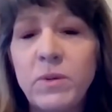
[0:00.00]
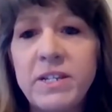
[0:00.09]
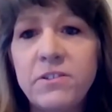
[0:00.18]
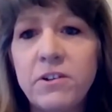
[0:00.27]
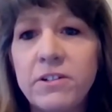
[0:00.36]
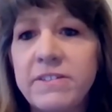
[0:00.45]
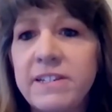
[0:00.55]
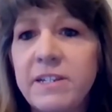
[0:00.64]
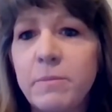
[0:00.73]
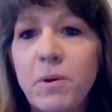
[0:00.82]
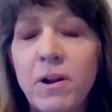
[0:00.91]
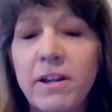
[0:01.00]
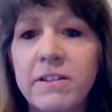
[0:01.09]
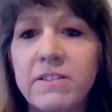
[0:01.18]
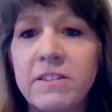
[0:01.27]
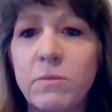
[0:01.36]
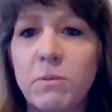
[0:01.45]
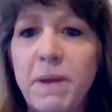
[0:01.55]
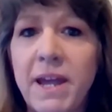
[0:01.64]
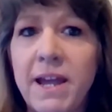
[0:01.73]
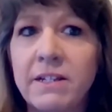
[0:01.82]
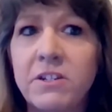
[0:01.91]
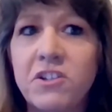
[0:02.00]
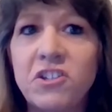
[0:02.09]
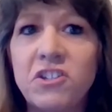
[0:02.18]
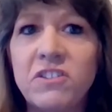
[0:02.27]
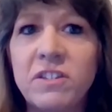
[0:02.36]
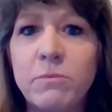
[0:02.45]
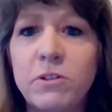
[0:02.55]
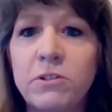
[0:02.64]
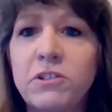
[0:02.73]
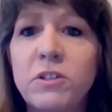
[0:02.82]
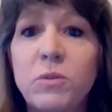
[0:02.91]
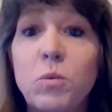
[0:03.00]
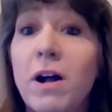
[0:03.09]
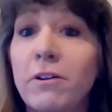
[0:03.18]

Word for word: started seeing products that were packaged similar to water